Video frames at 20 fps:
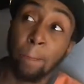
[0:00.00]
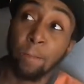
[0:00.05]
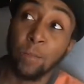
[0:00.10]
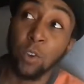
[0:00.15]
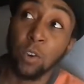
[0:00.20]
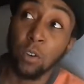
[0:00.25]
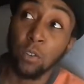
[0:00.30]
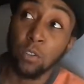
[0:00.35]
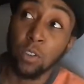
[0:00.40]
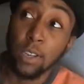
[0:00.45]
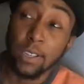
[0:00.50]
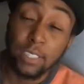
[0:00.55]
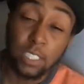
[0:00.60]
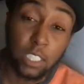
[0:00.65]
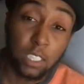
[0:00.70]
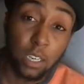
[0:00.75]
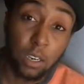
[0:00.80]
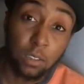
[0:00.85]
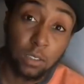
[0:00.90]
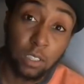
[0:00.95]
You know, you can
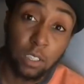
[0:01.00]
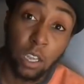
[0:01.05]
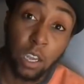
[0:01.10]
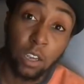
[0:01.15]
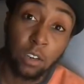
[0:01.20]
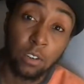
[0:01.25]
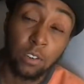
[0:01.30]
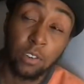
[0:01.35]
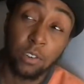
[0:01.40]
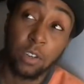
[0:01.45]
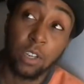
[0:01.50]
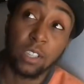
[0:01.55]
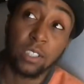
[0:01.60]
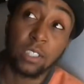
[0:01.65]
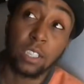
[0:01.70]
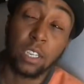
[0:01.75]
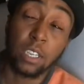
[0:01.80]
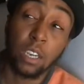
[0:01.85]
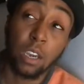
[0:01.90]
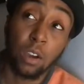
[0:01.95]
take out the liner, you can
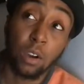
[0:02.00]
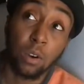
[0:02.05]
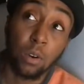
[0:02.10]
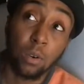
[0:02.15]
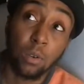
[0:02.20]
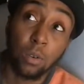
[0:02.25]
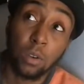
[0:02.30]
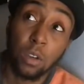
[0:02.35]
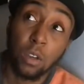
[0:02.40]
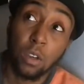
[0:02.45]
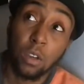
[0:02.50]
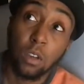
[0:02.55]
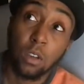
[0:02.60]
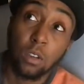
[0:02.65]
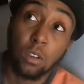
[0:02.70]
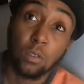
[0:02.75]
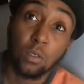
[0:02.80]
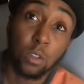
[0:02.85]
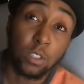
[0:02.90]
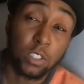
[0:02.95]
take out
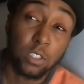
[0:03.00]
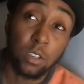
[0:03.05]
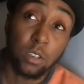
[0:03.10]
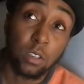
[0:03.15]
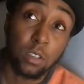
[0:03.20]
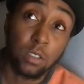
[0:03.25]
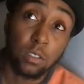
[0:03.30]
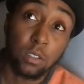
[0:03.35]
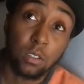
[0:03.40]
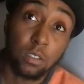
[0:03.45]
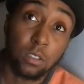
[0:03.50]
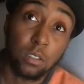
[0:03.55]
the, uh,